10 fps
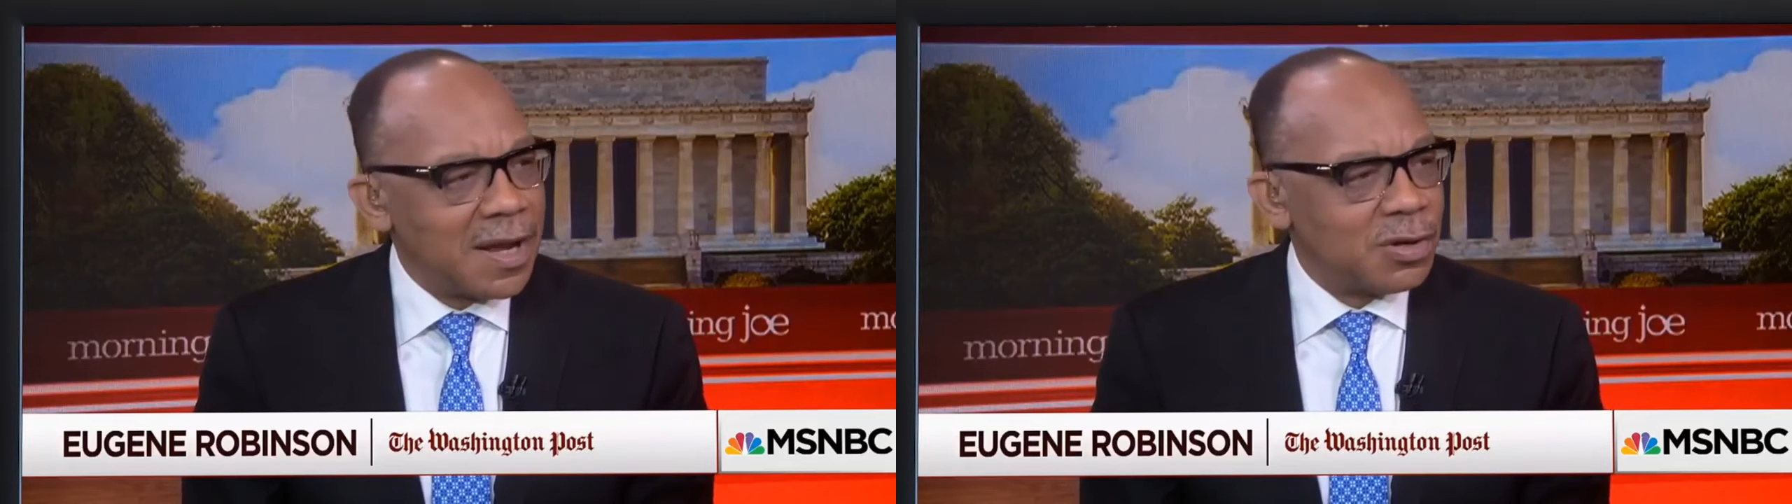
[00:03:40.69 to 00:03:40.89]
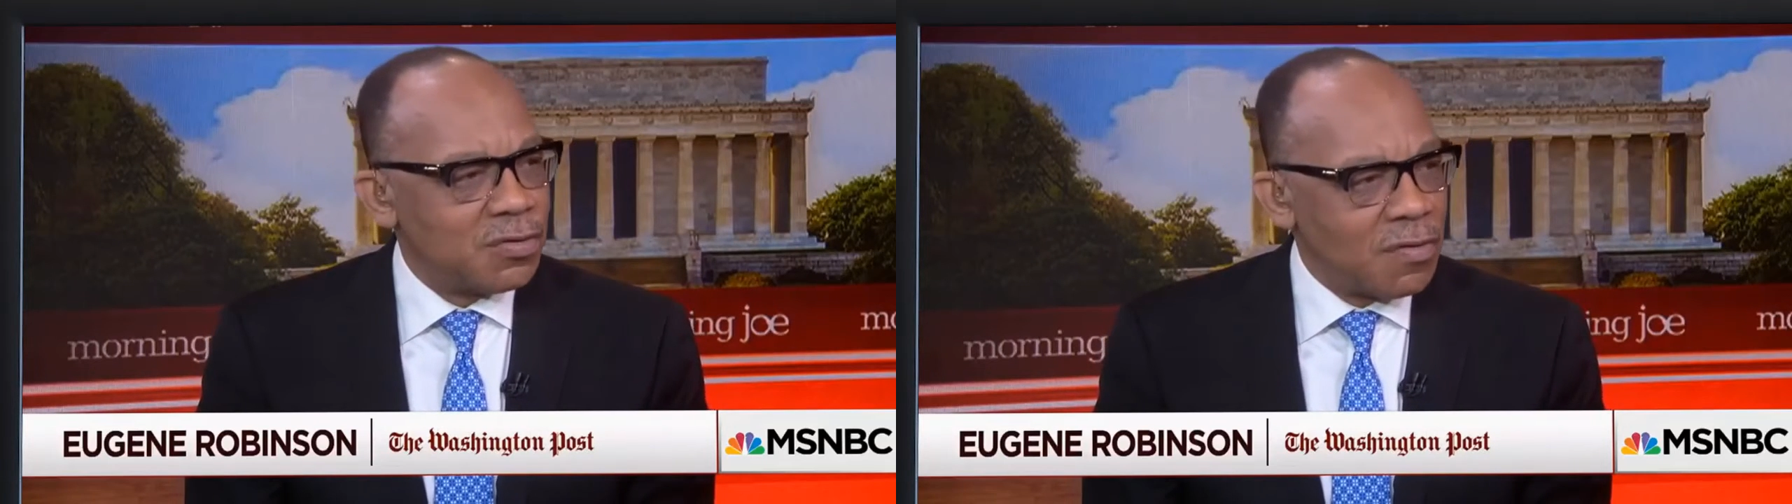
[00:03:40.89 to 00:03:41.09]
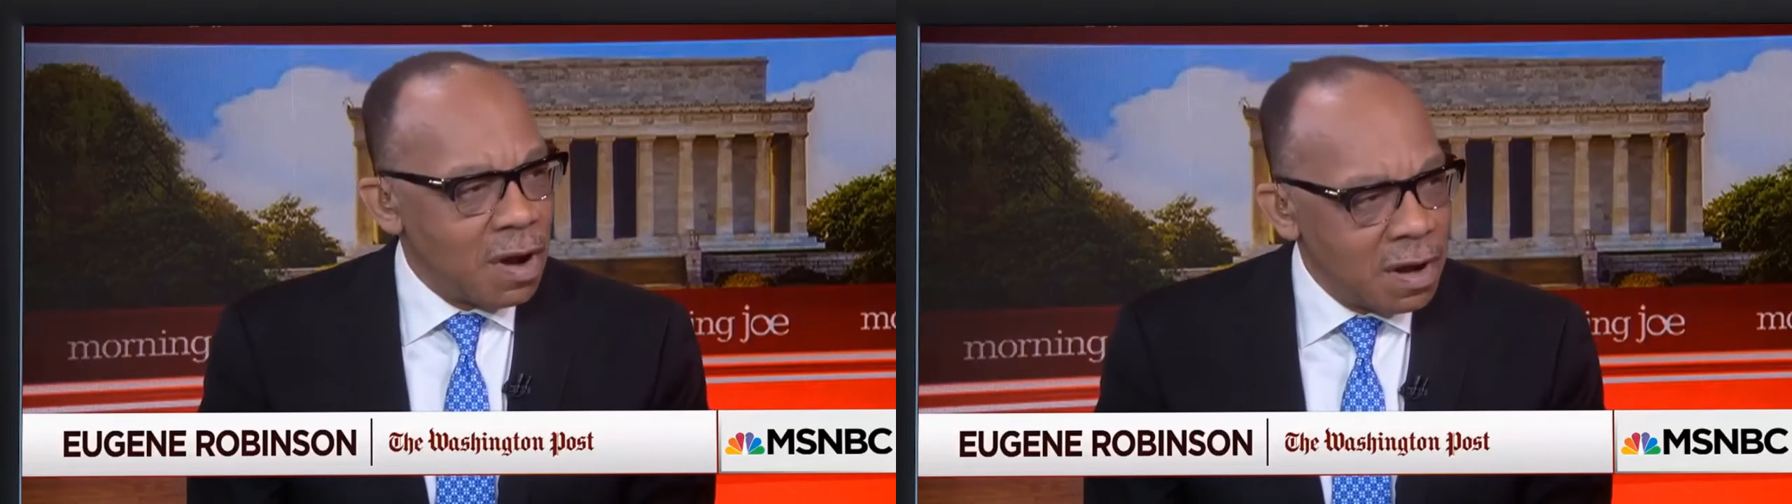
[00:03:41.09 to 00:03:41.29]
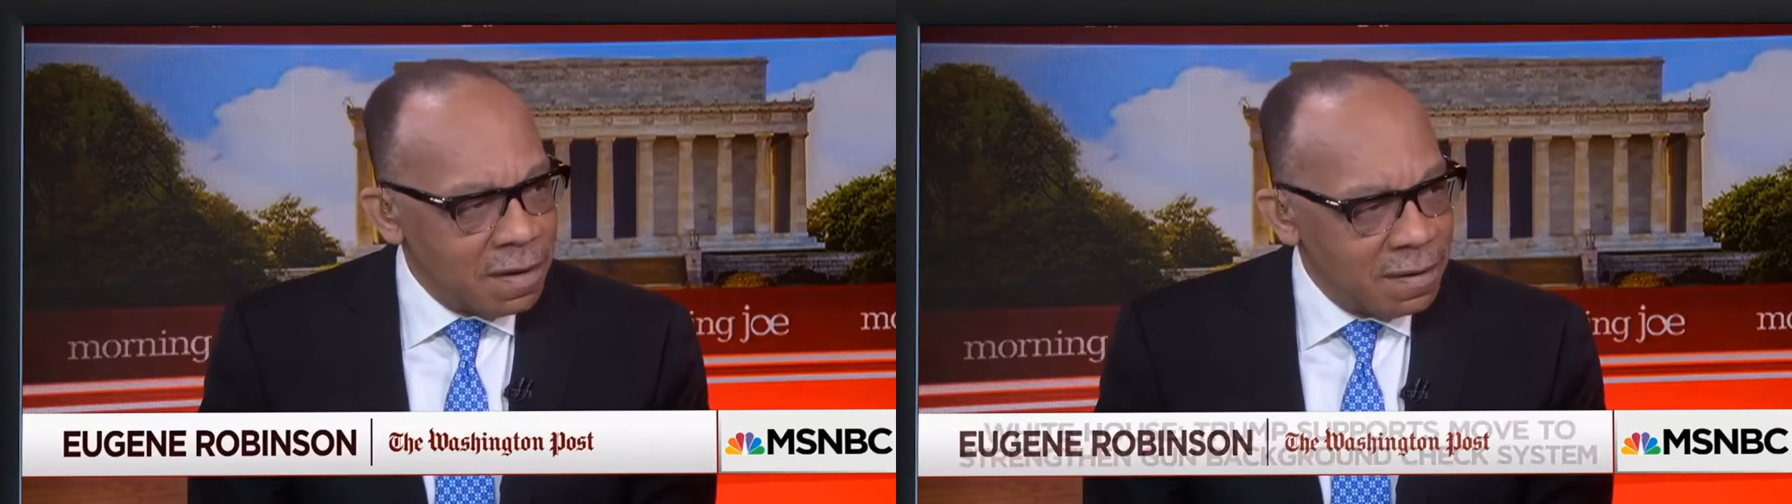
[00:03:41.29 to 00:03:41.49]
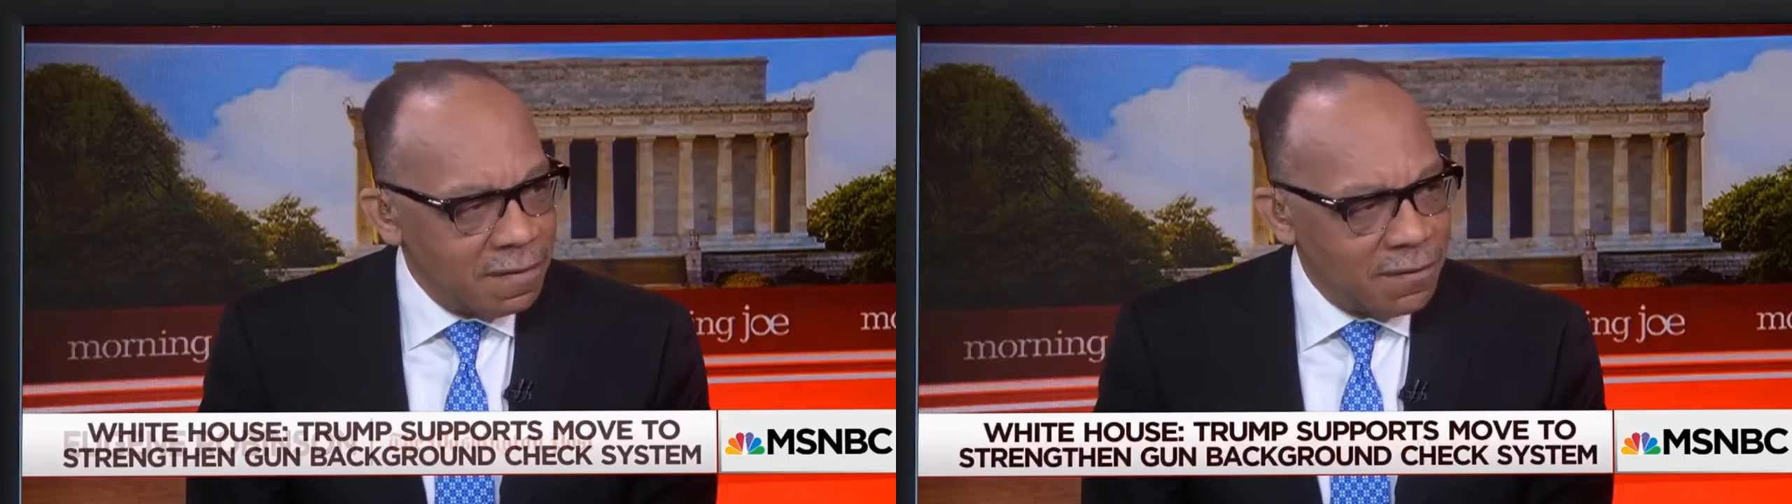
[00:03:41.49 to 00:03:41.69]
a
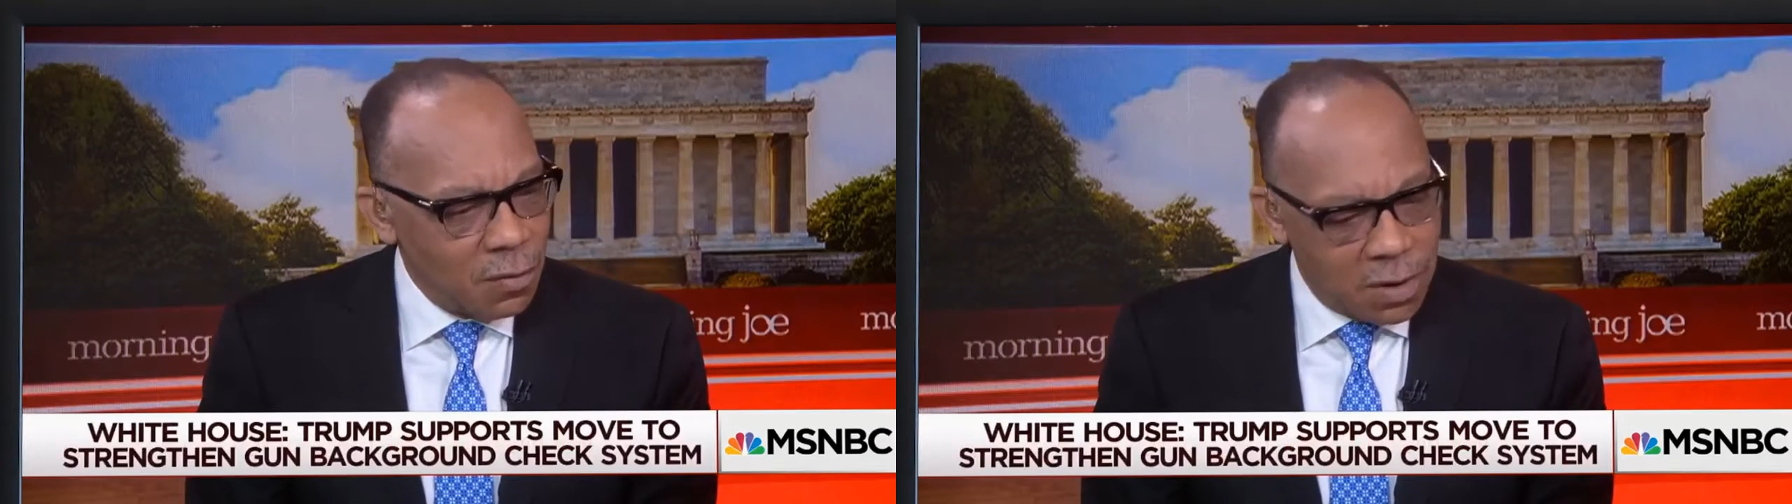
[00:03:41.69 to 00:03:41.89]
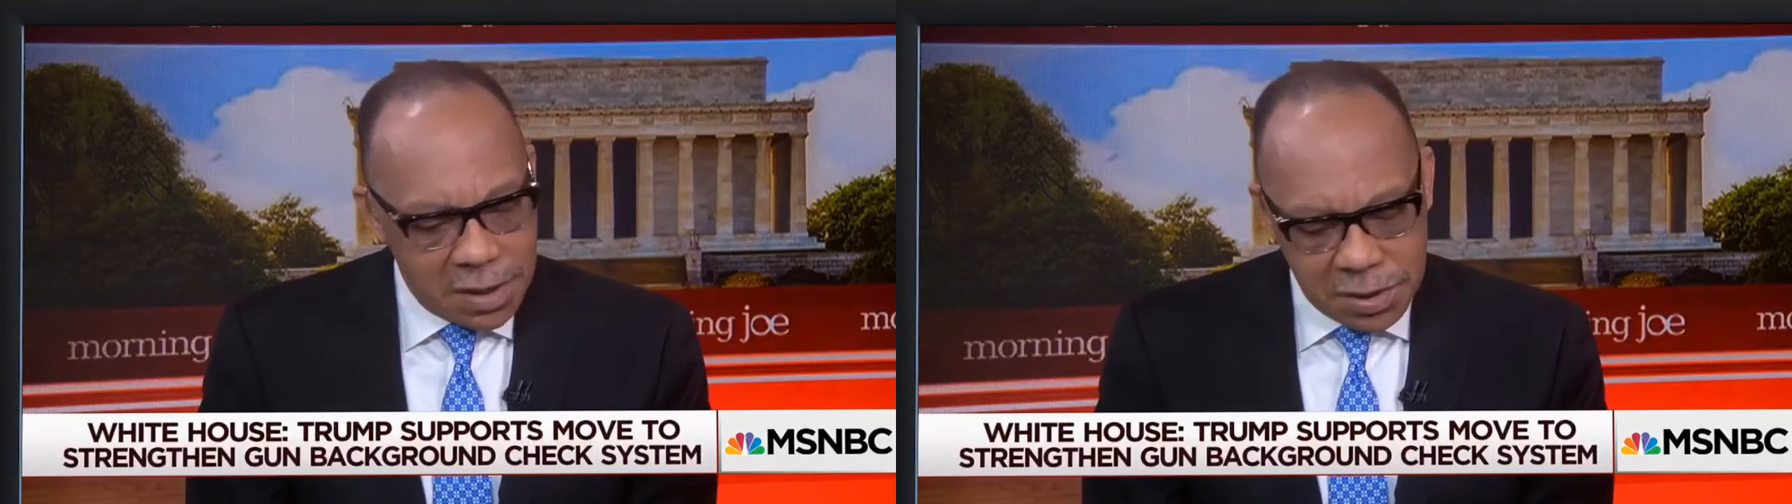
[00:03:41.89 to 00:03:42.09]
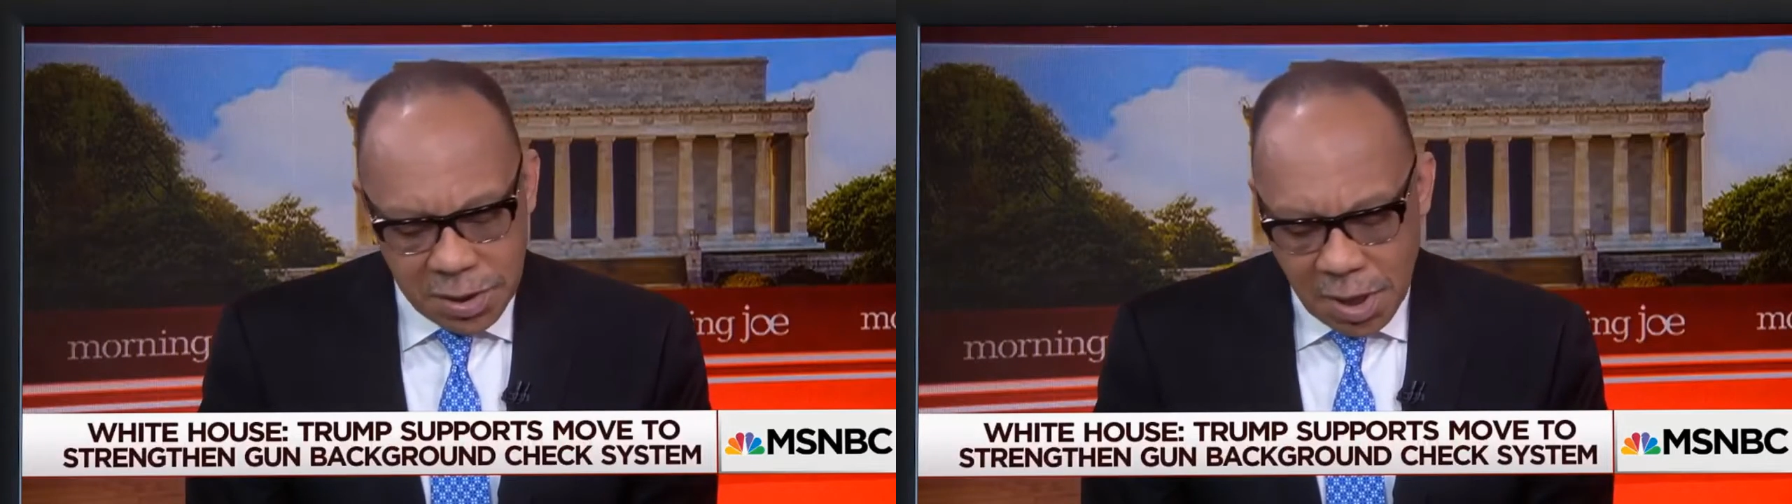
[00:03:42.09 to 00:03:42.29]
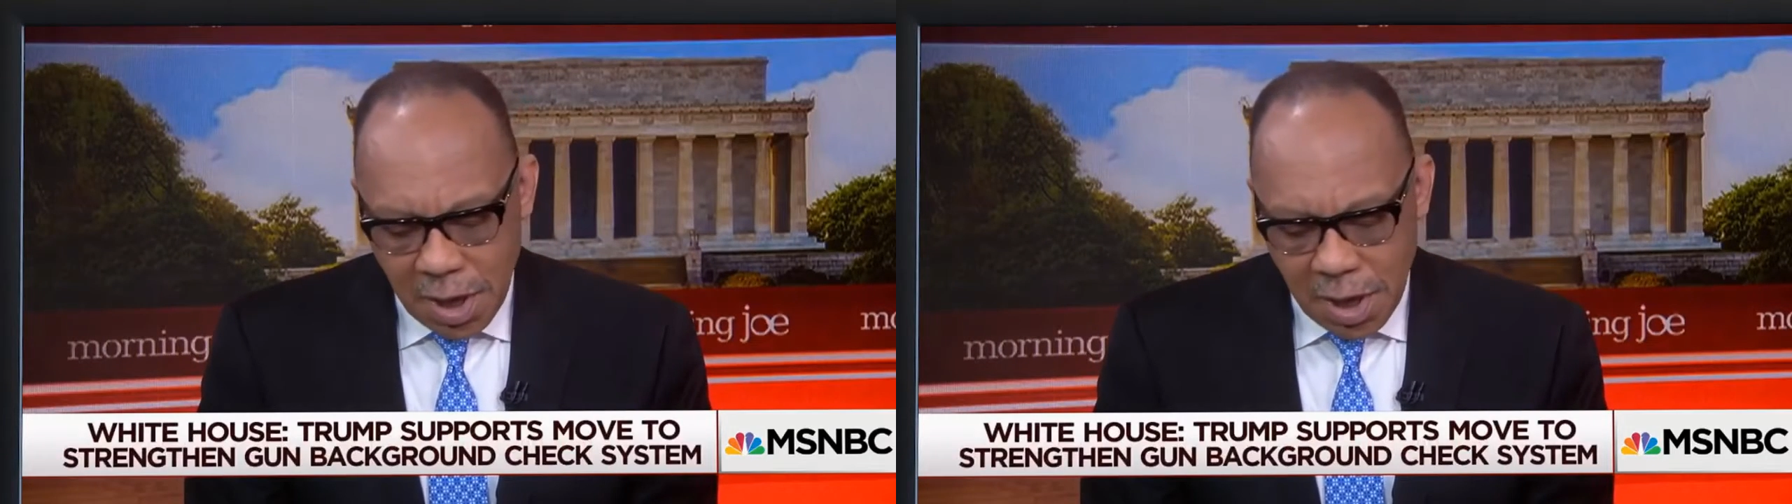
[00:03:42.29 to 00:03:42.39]
strong voice,